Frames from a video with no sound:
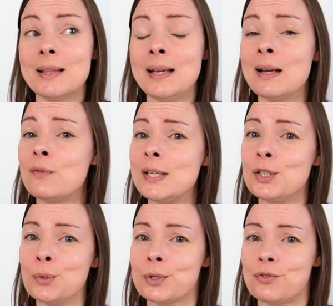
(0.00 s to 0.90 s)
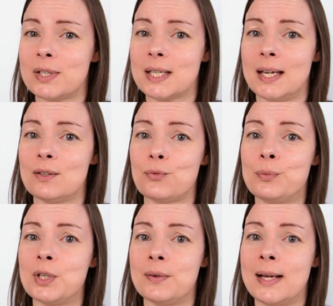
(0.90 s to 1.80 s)
the lovely Sorceress kit
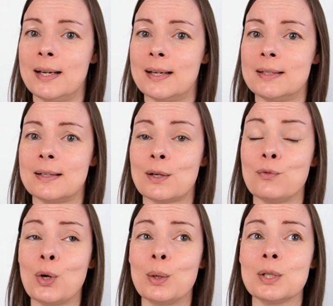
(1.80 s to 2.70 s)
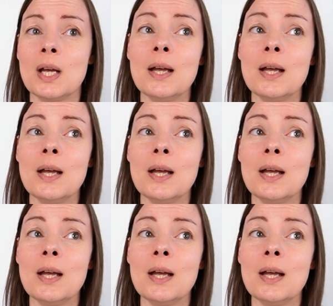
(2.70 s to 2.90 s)
from Joan Elliott that I've got.